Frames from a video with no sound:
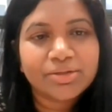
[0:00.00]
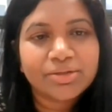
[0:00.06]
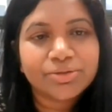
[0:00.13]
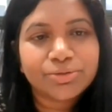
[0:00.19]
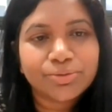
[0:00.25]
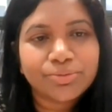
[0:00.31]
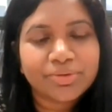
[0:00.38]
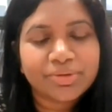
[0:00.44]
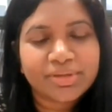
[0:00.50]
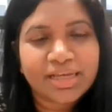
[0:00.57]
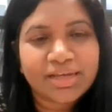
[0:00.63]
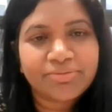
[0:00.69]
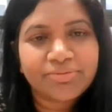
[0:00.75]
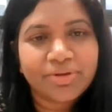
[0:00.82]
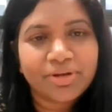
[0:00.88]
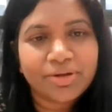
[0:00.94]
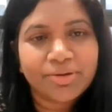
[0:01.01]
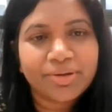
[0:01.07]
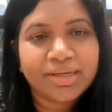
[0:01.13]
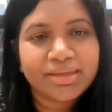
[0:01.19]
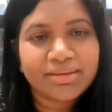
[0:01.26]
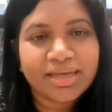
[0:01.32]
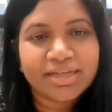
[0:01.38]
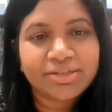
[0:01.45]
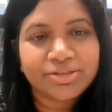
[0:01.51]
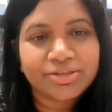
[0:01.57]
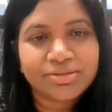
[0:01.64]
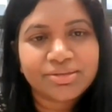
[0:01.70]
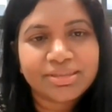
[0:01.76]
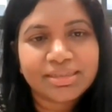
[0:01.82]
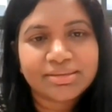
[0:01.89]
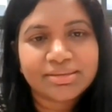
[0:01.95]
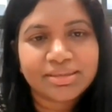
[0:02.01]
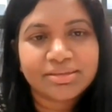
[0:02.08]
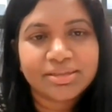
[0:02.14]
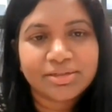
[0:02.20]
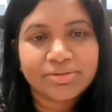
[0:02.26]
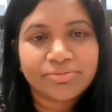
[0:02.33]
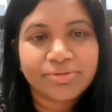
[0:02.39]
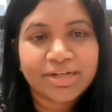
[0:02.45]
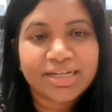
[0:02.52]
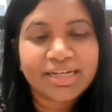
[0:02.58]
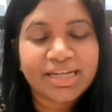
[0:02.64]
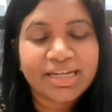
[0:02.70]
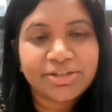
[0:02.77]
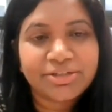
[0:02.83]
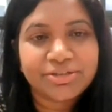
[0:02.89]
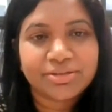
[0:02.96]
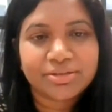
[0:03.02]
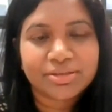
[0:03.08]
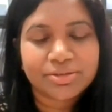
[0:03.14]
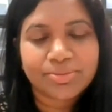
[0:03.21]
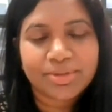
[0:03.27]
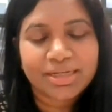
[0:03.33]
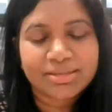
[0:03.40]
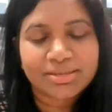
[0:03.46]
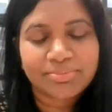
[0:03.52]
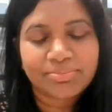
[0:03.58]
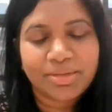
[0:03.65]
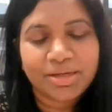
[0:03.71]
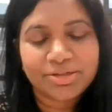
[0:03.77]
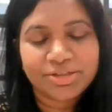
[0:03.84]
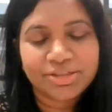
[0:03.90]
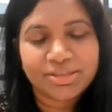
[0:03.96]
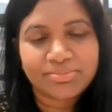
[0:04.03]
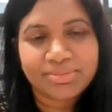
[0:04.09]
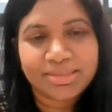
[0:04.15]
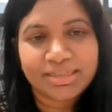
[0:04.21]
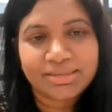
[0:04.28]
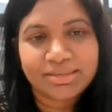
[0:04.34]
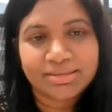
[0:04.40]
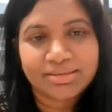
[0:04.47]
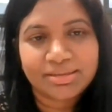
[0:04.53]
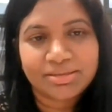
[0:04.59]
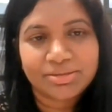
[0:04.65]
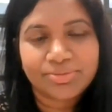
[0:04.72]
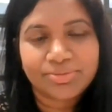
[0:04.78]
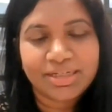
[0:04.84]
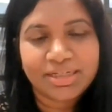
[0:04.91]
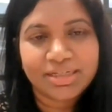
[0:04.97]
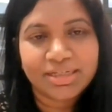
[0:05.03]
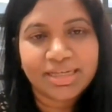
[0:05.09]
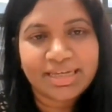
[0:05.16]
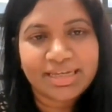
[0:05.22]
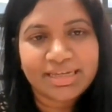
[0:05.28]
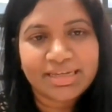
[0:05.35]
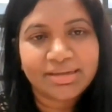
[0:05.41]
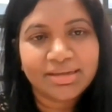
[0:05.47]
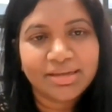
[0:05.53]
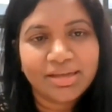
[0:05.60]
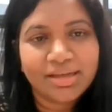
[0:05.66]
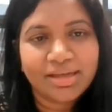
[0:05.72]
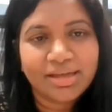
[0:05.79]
ensure that they're following their duties under regulation as well as the partnership deed is really key.